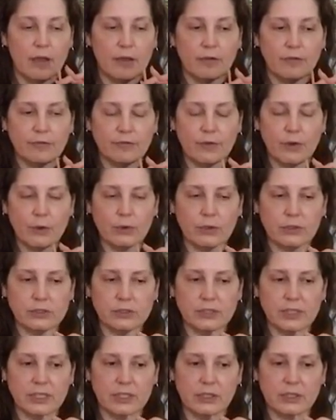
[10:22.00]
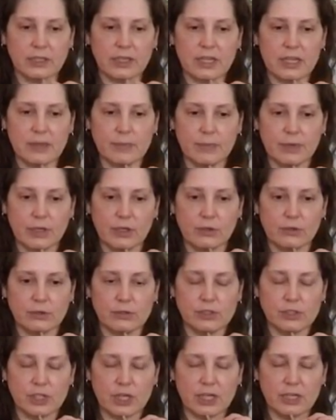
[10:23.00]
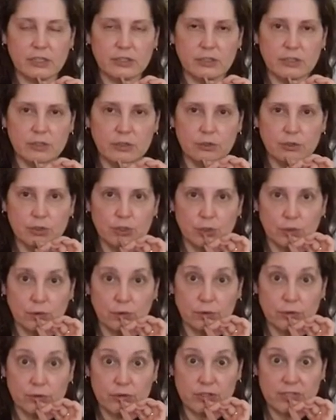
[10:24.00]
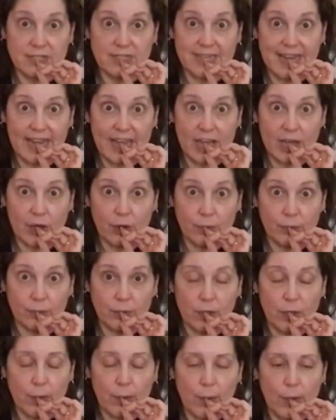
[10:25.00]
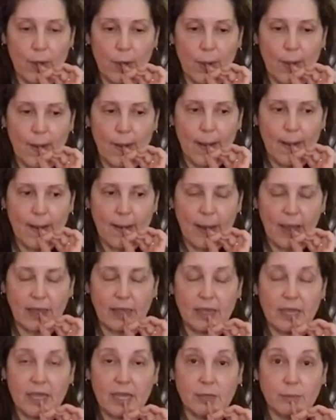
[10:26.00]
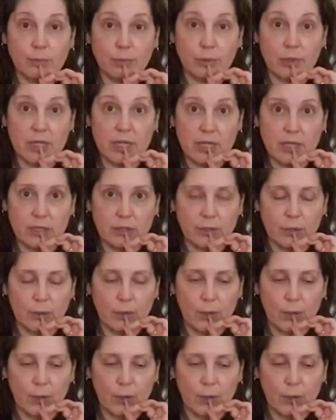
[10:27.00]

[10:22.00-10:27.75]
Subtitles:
focusing on keeping your chest and your shoulders down, and breathe.